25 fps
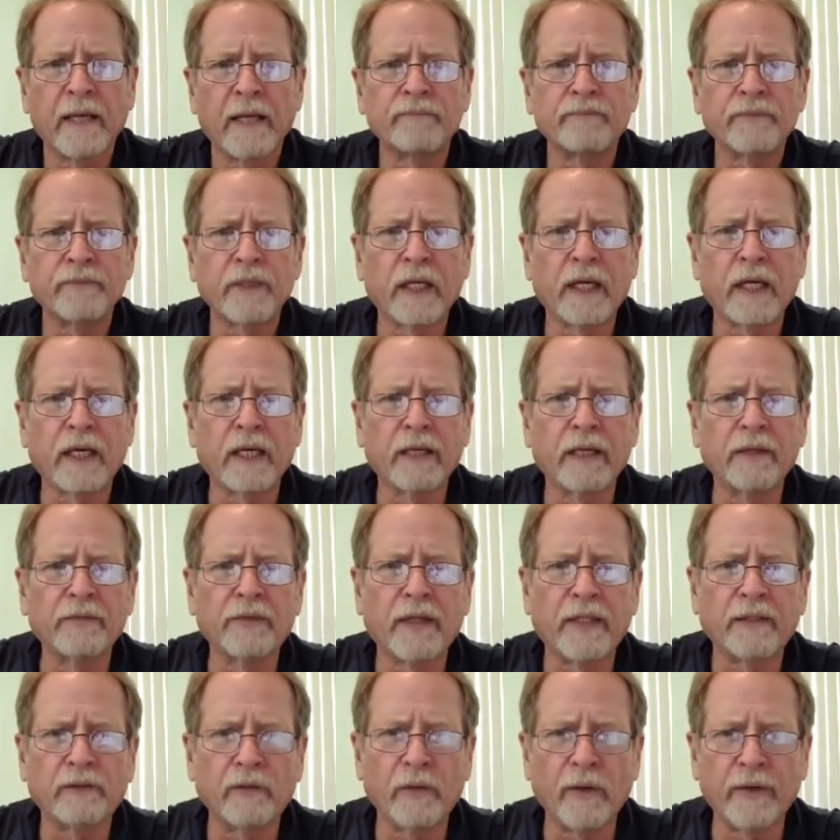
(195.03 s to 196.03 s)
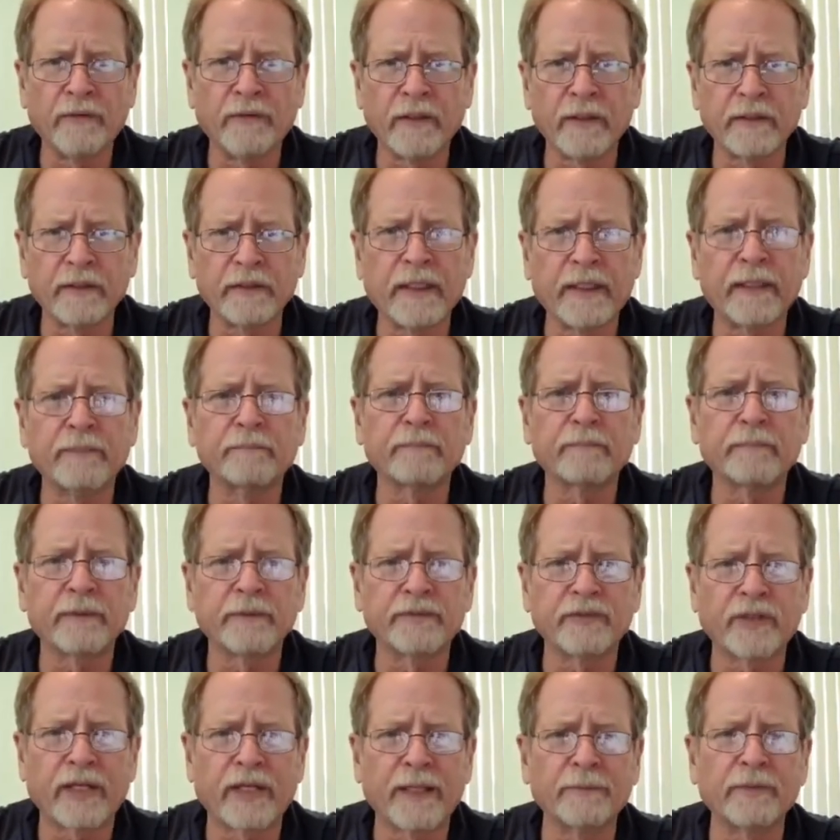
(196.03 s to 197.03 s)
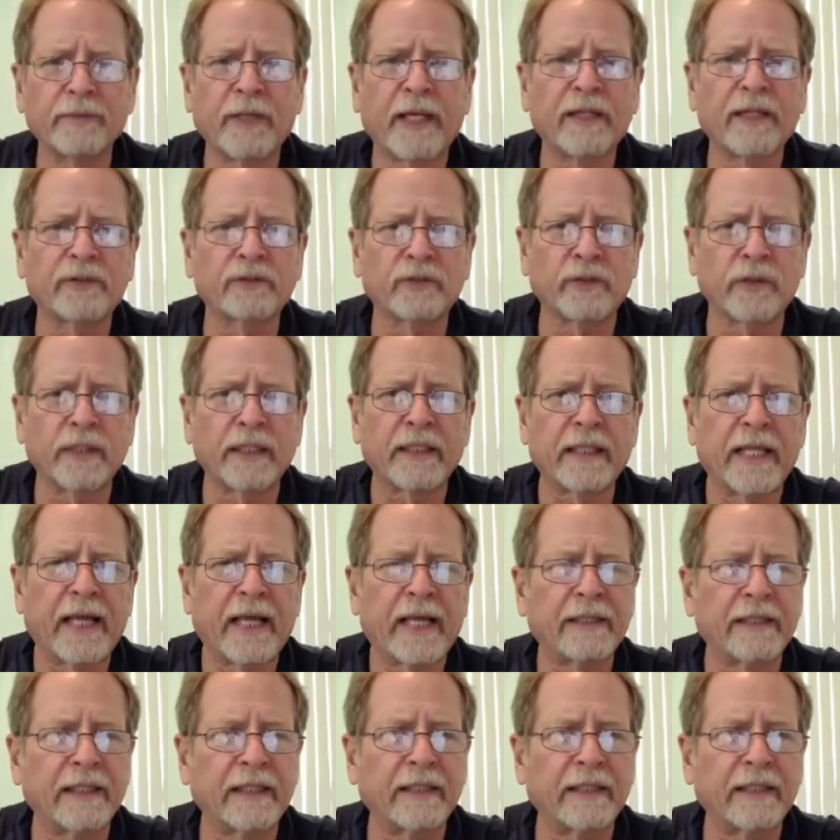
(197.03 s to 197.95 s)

They do have Sam's answering that.